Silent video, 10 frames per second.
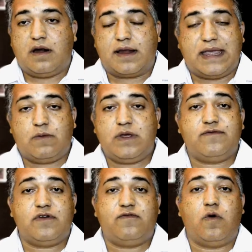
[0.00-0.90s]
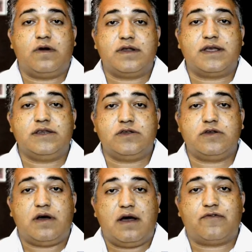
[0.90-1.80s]
can we even afford to continue
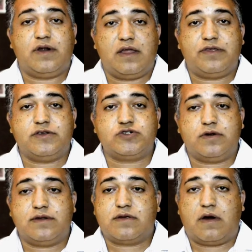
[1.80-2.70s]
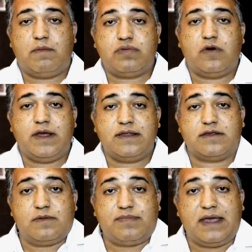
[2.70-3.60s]
to offer health insurance to our employees
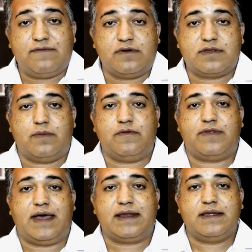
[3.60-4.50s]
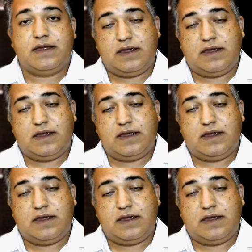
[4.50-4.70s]
and to pay for some of that,